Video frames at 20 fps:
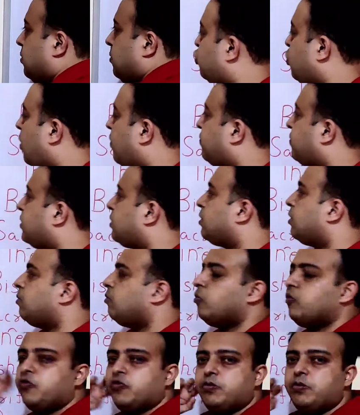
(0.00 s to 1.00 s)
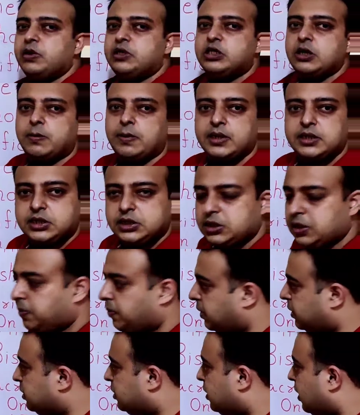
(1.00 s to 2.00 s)
So after the move bishop
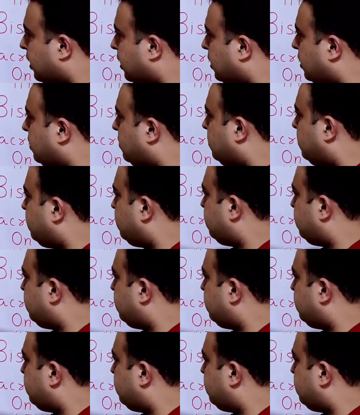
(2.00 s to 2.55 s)
h7 check,